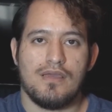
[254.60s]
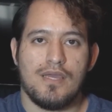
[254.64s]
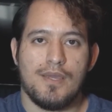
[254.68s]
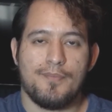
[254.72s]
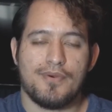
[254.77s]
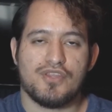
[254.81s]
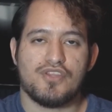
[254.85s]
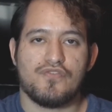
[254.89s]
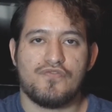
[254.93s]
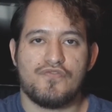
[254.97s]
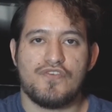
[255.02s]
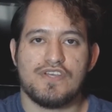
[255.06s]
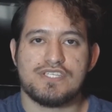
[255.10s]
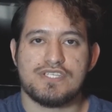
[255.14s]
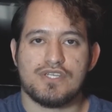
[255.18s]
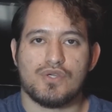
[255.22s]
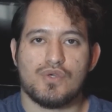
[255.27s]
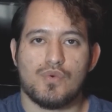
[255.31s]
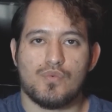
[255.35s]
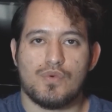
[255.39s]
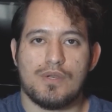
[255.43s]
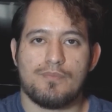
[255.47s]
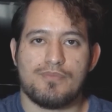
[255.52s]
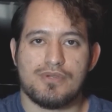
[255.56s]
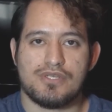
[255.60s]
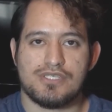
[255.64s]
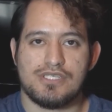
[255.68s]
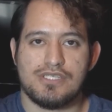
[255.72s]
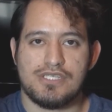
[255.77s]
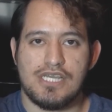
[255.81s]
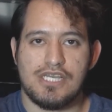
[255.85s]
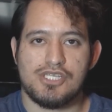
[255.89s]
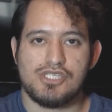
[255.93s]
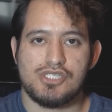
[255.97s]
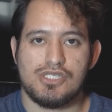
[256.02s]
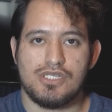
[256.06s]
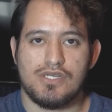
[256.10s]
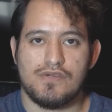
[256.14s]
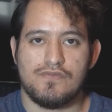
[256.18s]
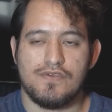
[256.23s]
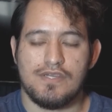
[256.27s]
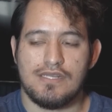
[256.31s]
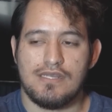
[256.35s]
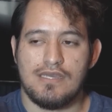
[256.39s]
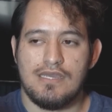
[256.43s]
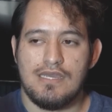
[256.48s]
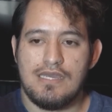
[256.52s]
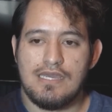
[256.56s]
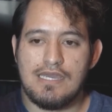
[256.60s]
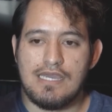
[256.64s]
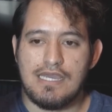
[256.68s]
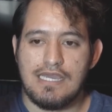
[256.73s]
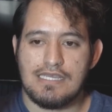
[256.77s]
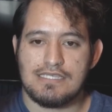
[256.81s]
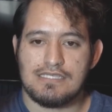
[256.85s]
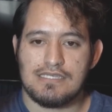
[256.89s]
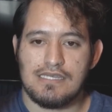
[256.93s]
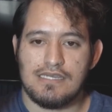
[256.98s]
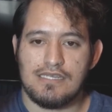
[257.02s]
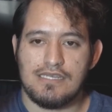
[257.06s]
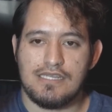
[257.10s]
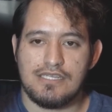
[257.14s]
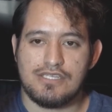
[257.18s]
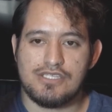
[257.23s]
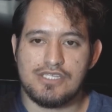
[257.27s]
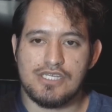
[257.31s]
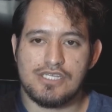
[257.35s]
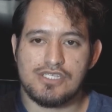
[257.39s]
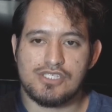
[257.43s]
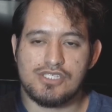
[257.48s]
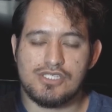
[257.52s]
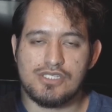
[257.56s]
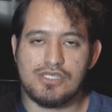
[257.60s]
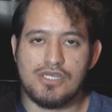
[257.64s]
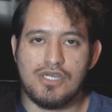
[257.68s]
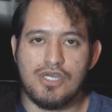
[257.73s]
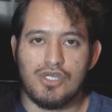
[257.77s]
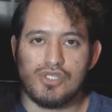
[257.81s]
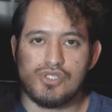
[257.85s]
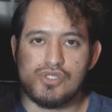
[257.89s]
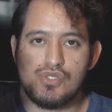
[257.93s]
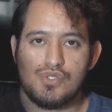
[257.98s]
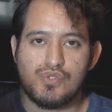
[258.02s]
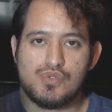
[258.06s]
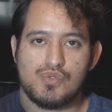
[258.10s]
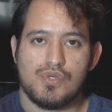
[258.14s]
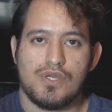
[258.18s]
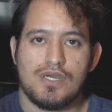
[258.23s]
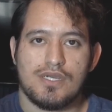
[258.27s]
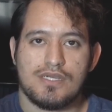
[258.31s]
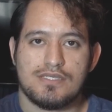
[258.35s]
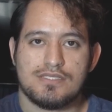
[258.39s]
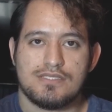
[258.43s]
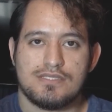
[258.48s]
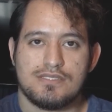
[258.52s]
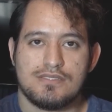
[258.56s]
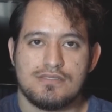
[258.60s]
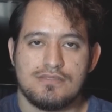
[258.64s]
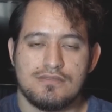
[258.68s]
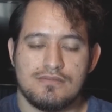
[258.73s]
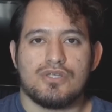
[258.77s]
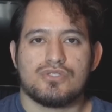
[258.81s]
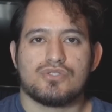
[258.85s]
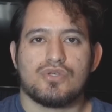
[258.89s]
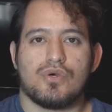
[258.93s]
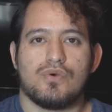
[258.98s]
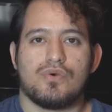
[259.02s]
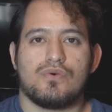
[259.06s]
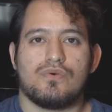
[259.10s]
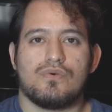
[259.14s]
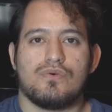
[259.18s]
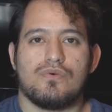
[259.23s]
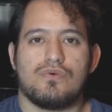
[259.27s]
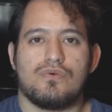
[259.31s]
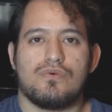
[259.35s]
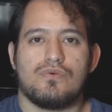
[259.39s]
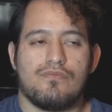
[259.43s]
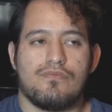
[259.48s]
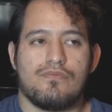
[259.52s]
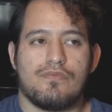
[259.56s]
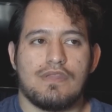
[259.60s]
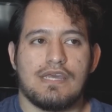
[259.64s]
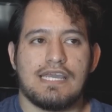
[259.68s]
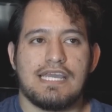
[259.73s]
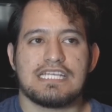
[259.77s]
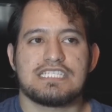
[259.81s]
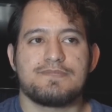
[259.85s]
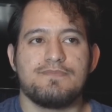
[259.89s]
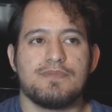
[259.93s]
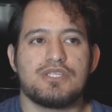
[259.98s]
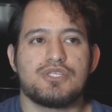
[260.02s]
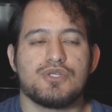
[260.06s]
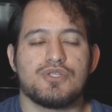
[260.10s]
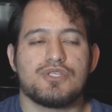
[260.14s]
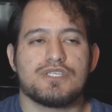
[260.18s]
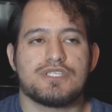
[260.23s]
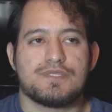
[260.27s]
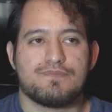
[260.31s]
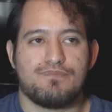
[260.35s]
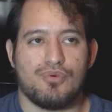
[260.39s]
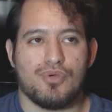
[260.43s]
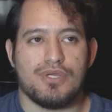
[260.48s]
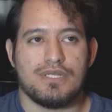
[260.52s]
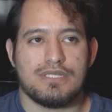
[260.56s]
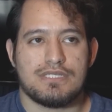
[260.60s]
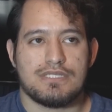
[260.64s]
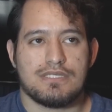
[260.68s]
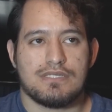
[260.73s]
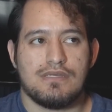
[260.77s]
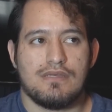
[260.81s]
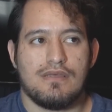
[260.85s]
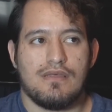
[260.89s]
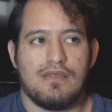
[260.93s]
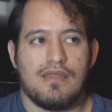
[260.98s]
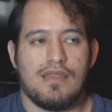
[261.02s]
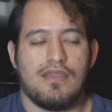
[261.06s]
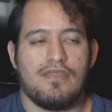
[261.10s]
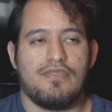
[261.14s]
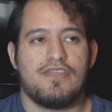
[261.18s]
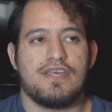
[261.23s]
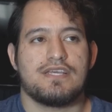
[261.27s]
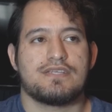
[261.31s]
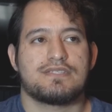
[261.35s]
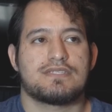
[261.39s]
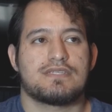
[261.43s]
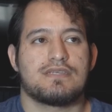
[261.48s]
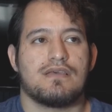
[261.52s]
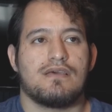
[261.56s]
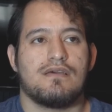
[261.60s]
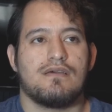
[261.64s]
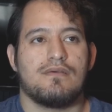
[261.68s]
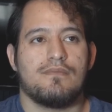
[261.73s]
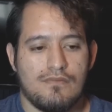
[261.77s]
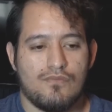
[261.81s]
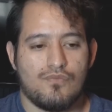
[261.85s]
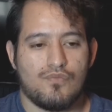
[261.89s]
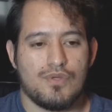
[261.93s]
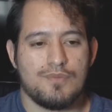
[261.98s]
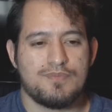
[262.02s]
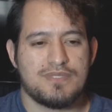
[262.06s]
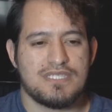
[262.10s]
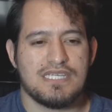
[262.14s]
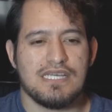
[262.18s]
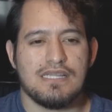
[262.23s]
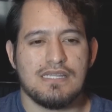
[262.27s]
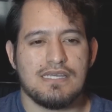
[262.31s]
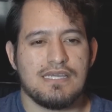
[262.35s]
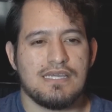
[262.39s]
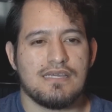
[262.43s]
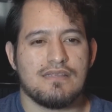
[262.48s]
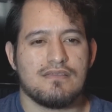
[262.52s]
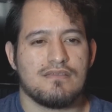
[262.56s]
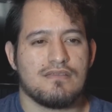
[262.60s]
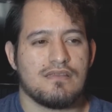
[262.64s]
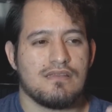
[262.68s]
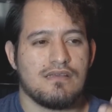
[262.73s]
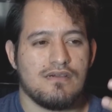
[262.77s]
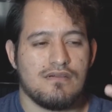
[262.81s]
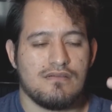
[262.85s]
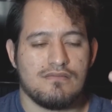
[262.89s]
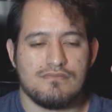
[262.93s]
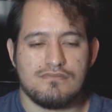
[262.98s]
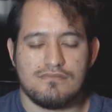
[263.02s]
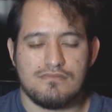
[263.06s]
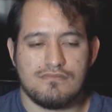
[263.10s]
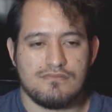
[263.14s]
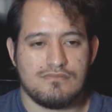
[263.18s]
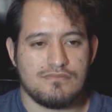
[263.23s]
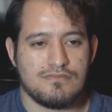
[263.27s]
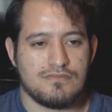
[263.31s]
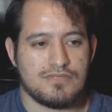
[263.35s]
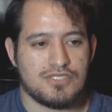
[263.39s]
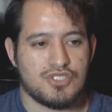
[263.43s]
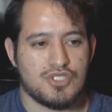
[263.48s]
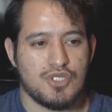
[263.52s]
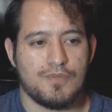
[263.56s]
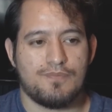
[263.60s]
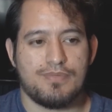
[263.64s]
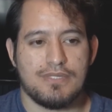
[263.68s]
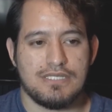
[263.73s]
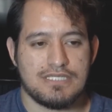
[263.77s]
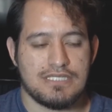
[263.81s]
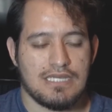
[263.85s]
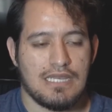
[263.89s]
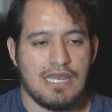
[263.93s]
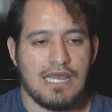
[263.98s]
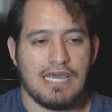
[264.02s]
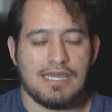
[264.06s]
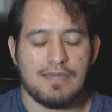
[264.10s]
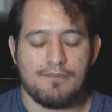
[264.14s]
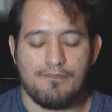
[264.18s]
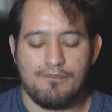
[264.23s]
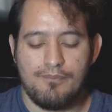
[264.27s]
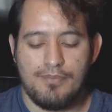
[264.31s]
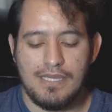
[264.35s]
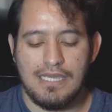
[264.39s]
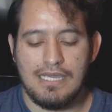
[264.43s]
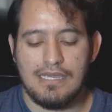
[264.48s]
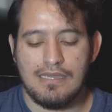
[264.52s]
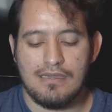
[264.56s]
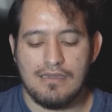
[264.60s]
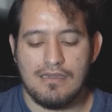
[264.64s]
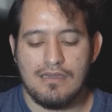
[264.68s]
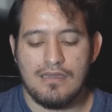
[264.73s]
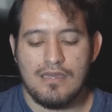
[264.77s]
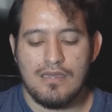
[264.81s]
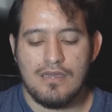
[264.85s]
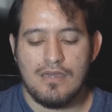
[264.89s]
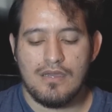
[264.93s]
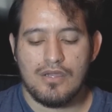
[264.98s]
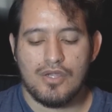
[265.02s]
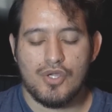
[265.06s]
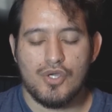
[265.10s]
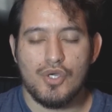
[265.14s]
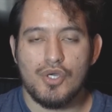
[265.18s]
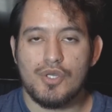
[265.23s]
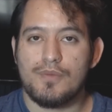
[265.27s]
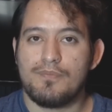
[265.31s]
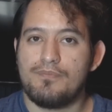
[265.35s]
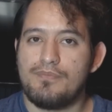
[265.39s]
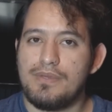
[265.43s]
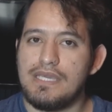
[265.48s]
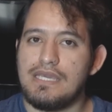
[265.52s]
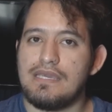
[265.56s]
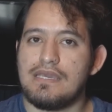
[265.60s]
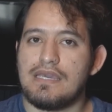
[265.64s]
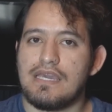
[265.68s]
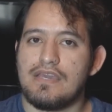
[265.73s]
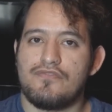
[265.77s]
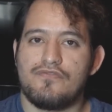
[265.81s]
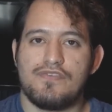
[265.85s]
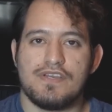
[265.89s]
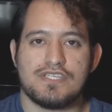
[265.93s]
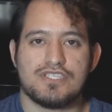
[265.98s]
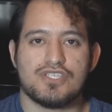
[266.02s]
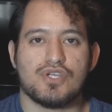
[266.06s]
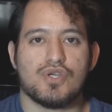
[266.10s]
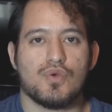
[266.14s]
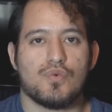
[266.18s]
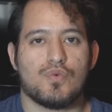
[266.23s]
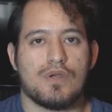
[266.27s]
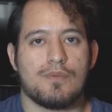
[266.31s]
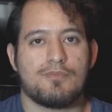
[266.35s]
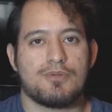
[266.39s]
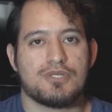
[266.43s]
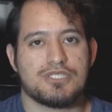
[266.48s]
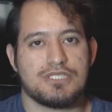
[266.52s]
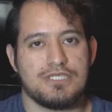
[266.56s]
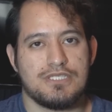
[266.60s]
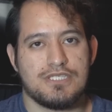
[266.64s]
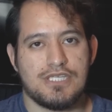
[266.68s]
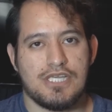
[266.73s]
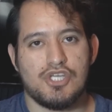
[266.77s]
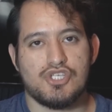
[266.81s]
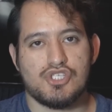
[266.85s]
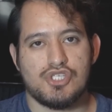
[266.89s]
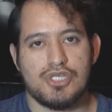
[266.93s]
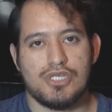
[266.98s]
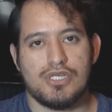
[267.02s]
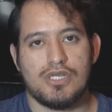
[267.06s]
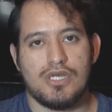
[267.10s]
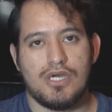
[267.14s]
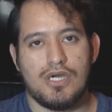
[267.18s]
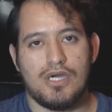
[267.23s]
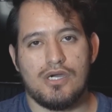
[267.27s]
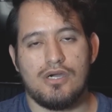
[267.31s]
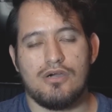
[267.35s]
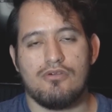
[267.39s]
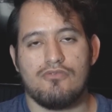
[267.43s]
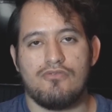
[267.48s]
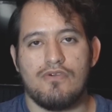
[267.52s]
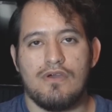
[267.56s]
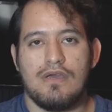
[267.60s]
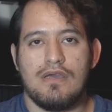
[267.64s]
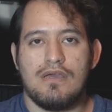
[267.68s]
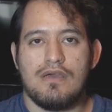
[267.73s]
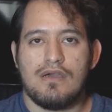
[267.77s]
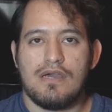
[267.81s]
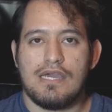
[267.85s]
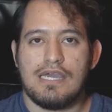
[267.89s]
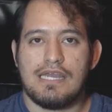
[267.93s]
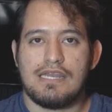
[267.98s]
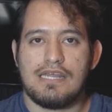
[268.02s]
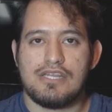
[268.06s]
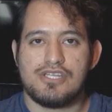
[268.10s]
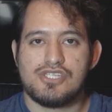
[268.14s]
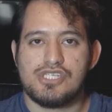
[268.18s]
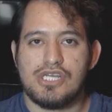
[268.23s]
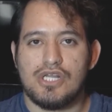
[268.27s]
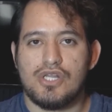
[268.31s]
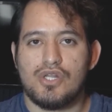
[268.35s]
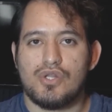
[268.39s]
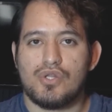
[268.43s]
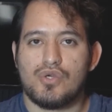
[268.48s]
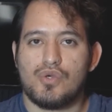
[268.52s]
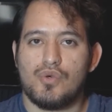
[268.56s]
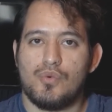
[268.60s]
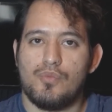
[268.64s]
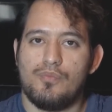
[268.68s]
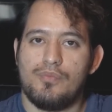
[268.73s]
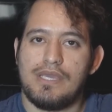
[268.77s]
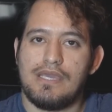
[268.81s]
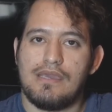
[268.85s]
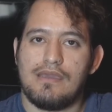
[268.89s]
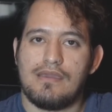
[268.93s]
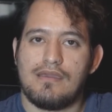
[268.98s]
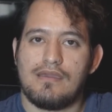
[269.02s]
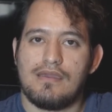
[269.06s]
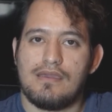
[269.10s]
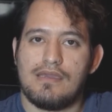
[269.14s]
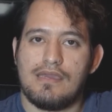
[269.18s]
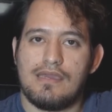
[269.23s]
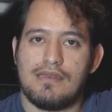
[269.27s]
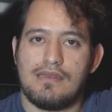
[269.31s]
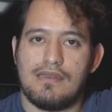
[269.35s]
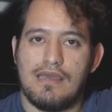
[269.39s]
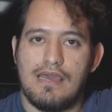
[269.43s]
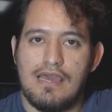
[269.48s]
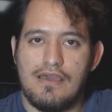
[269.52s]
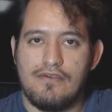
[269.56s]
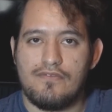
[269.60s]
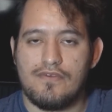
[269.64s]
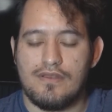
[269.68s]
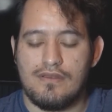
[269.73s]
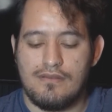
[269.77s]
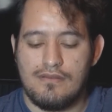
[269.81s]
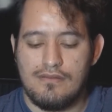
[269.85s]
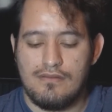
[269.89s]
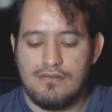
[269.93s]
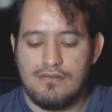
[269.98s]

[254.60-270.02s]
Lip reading: But the physical representation of it is an addiction to drugs. So it gets me to this point. This reptilian serpent-like being could be a physical representation of an angelical being in heaven.